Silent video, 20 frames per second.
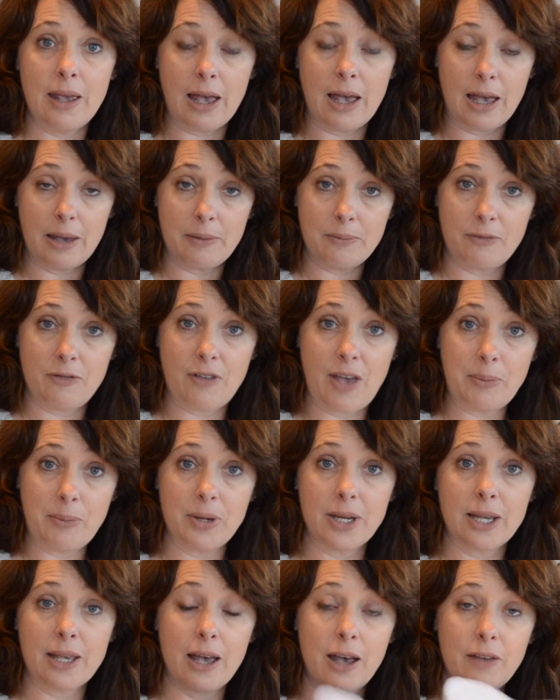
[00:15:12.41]

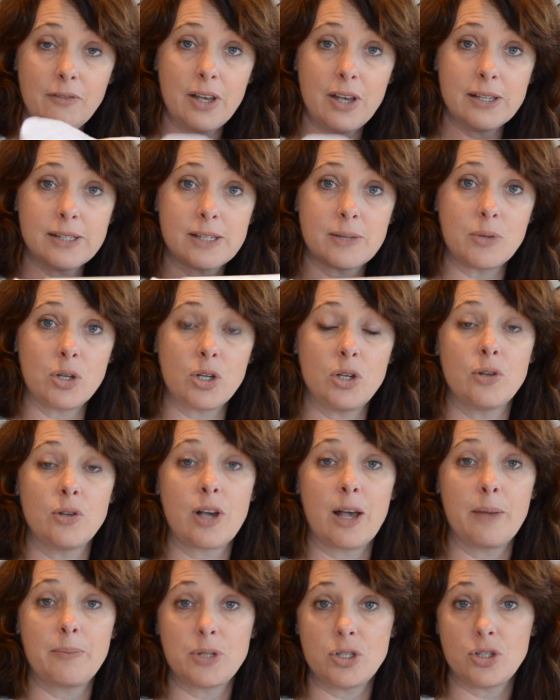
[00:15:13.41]
fabric cover, so I'm going to
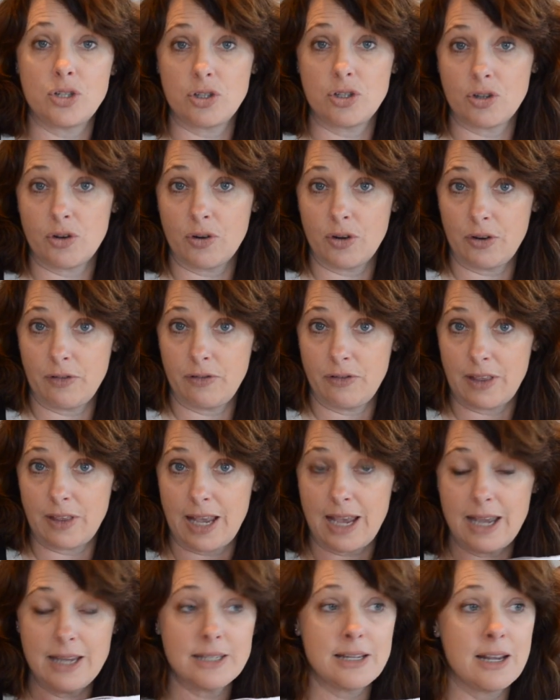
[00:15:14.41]
look up a tutorial for
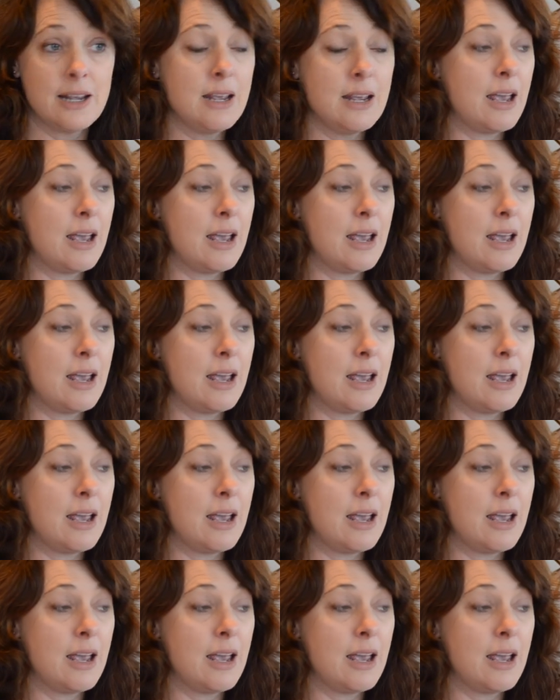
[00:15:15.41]
that.